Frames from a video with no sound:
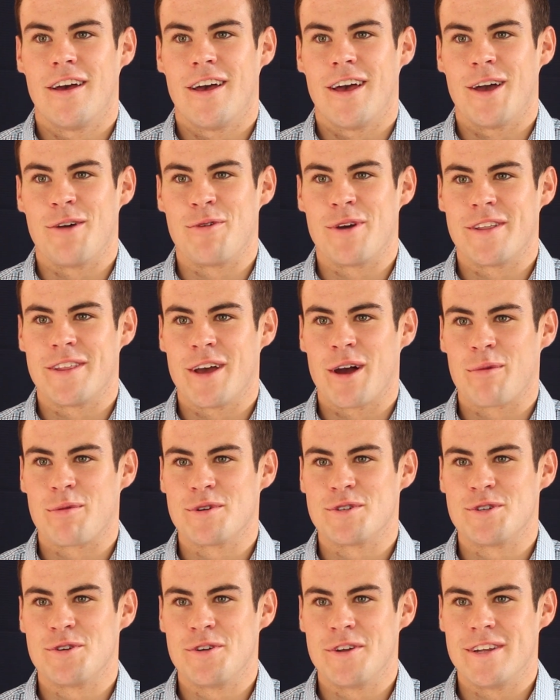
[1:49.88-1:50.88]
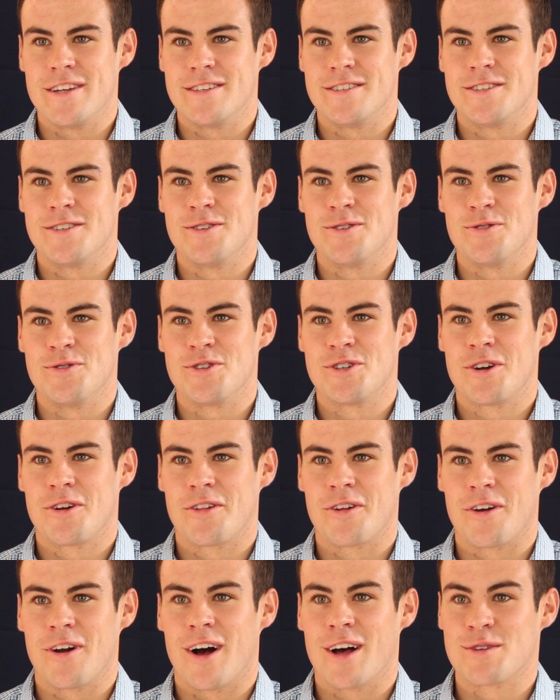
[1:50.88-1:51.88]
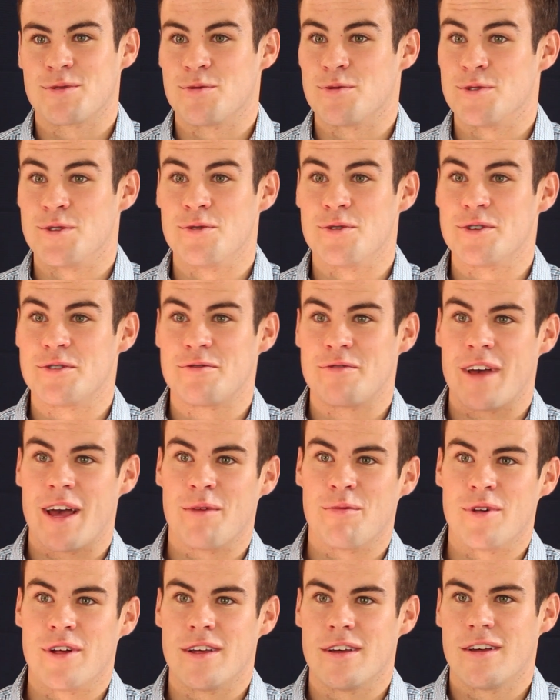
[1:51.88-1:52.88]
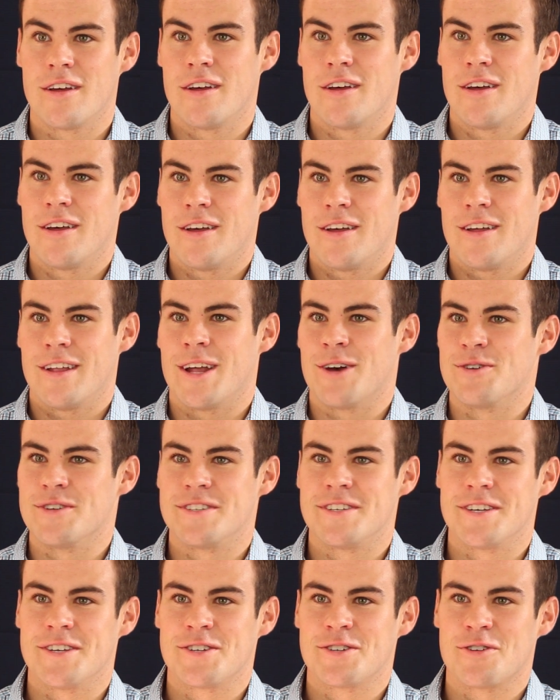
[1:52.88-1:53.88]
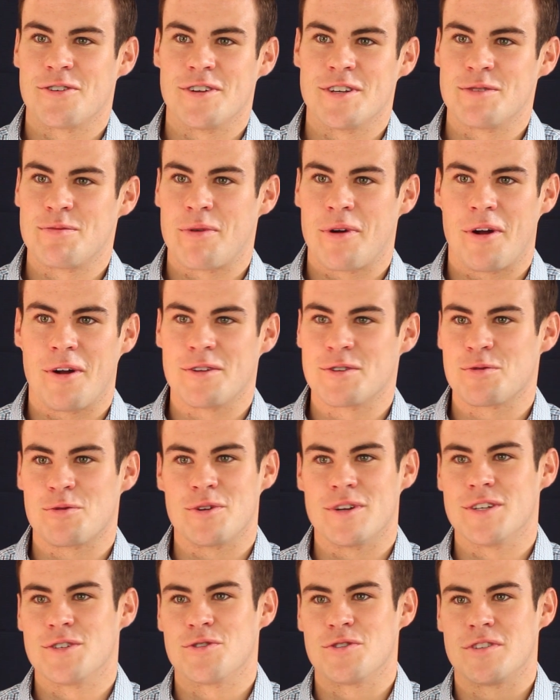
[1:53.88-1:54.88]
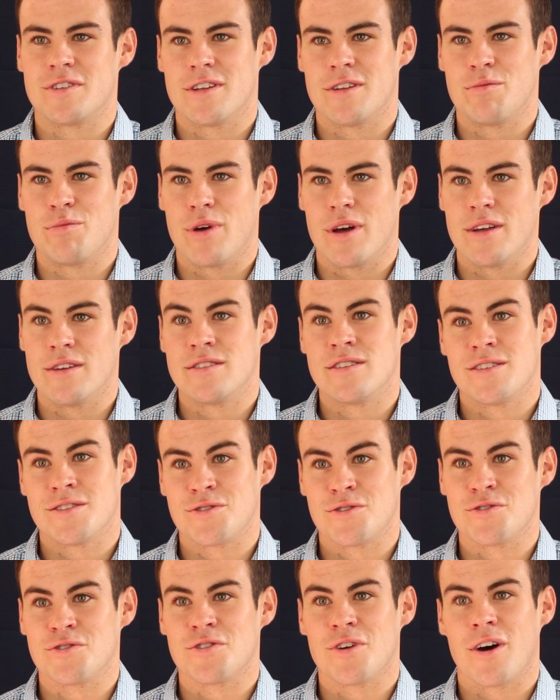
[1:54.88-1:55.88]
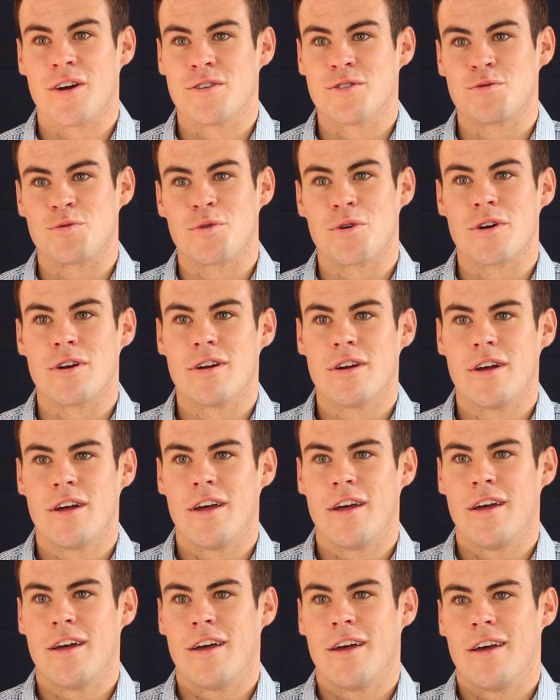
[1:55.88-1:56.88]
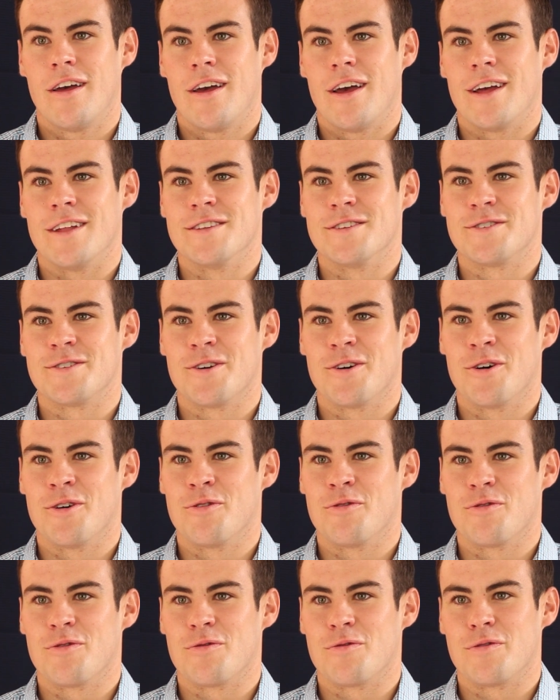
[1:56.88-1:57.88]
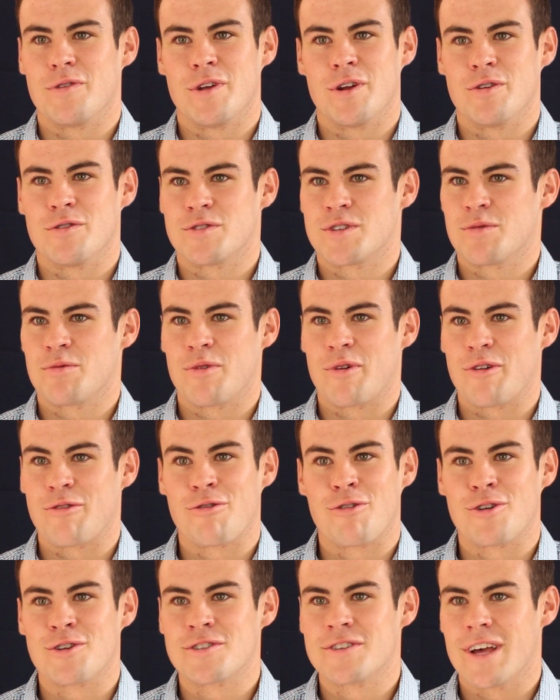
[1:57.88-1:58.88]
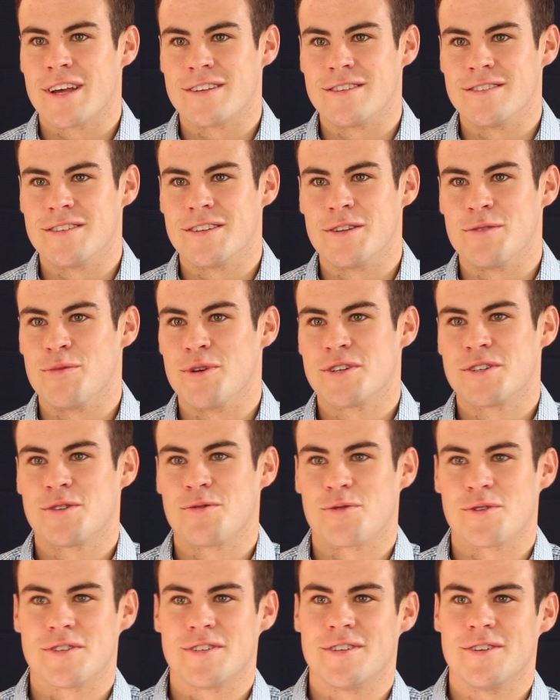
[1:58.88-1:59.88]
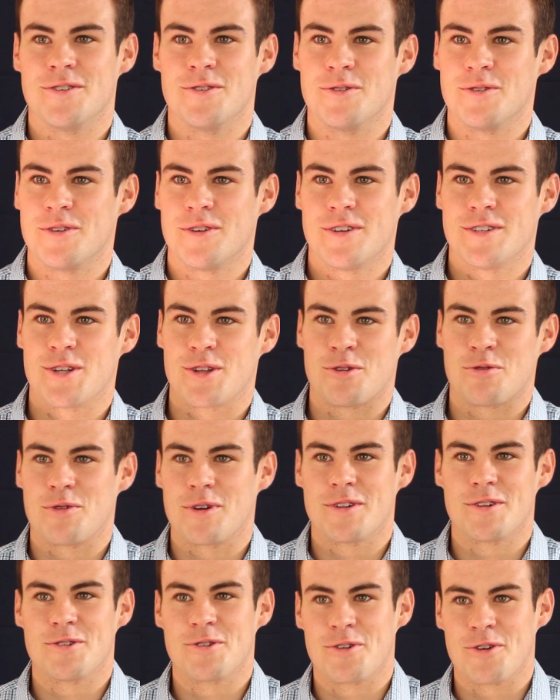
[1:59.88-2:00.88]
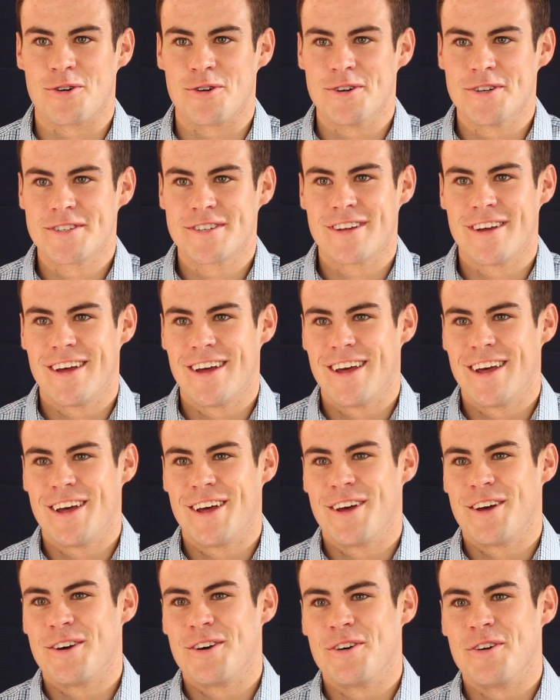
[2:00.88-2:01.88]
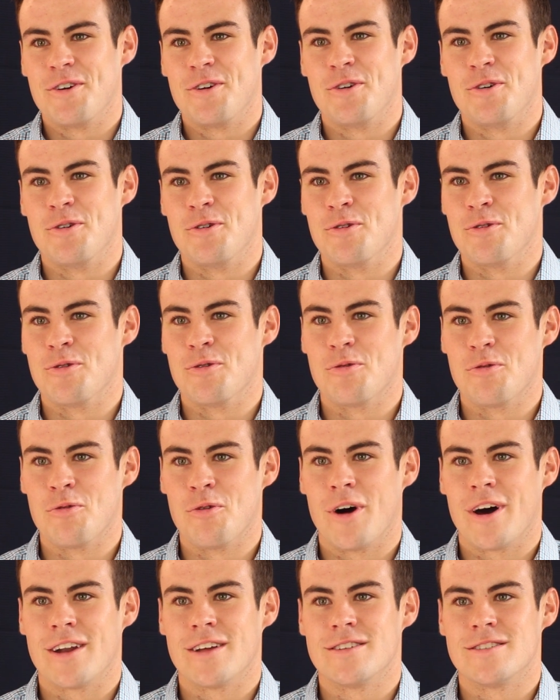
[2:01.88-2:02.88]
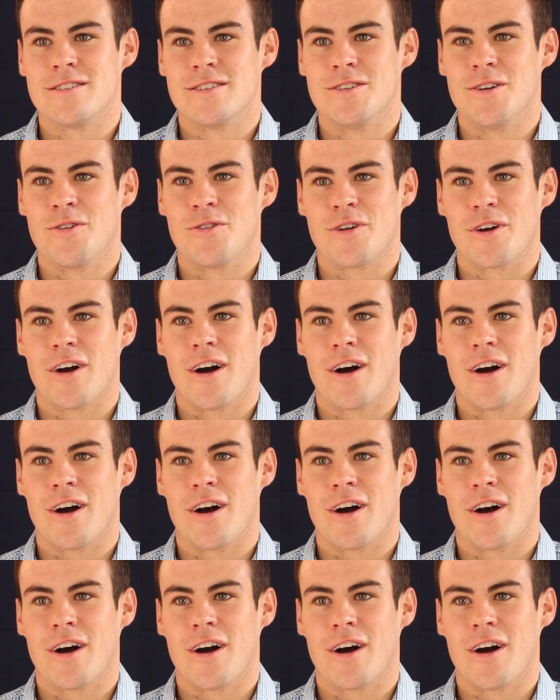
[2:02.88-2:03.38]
And we had the opportunity to share the gospel to his family. Now, his sister and his parents weren't interested, but his sister's daughters were. And so, you know, some of my first lessons in the mission were to three little girls who wanted to know the